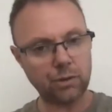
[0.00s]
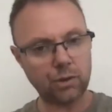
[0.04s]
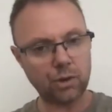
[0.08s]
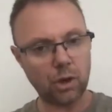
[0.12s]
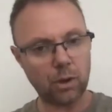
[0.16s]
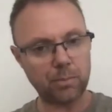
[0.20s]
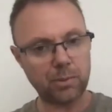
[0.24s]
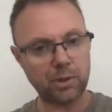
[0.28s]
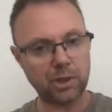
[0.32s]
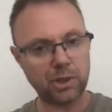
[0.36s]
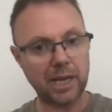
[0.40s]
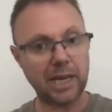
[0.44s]

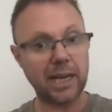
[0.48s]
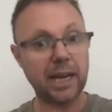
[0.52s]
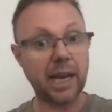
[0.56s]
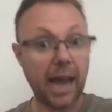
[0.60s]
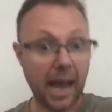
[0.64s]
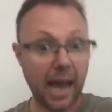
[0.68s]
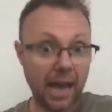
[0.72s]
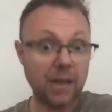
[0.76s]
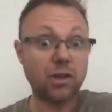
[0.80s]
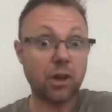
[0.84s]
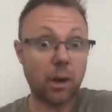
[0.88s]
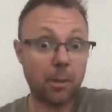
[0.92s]

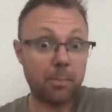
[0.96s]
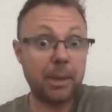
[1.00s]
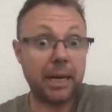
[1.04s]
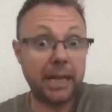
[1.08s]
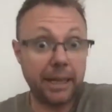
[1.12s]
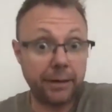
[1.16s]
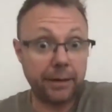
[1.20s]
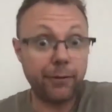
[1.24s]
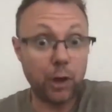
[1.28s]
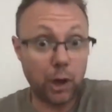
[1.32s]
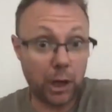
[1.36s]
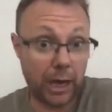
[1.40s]
JobSeeker, as I
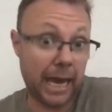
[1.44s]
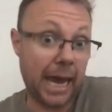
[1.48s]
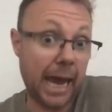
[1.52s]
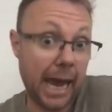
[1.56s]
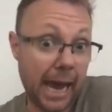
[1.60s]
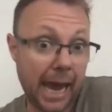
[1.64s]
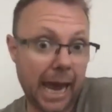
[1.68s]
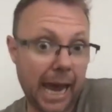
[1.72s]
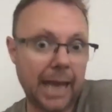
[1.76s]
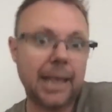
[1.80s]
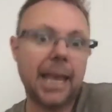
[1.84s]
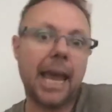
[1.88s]
believe you
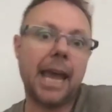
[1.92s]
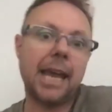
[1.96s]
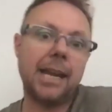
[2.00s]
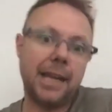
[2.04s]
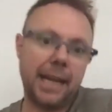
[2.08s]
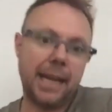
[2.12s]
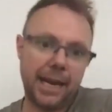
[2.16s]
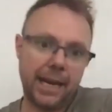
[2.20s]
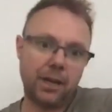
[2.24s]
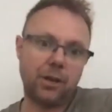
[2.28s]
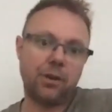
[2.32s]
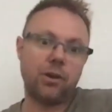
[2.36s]
can,
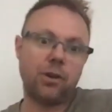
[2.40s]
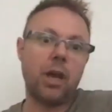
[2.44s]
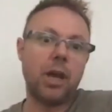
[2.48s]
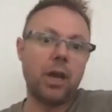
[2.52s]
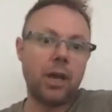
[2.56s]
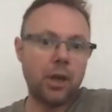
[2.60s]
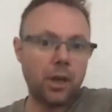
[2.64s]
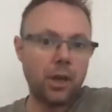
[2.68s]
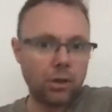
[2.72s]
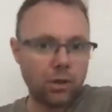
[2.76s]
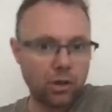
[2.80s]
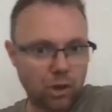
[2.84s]
and then
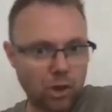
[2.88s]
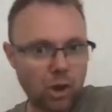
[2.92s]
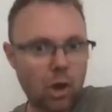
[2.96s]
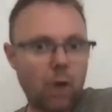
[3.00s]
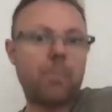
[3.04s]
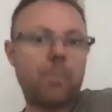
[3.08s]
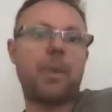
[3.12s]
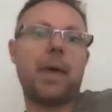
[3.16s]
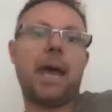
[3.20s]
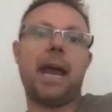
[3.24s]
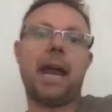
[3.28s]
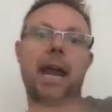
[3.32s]

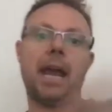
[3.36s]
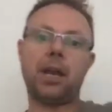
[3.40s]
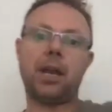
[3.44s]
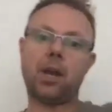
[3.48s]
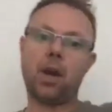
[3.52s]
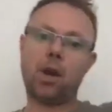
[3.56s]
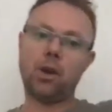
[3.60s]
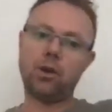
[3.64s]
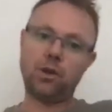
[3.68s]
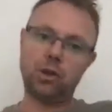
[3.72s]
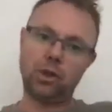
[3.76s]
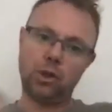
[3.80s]
stop that and
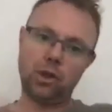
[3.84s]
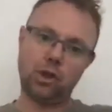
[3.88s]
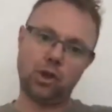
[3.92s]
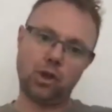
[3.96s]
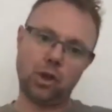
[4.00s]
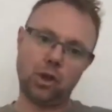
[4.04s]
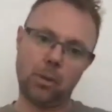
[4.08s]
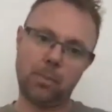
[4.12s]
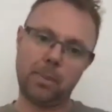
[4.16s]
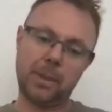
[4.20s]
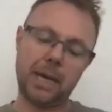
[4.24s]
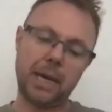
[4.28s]
go to the
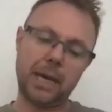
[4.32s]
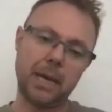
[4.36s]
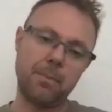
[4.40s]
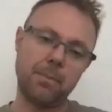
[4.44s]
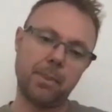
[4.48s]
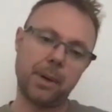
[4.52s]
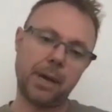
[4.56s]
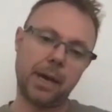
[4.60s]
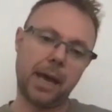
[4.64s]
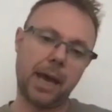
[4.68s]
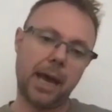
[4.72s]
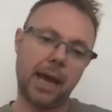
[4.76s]

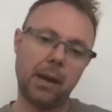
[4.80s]
JobKeeper?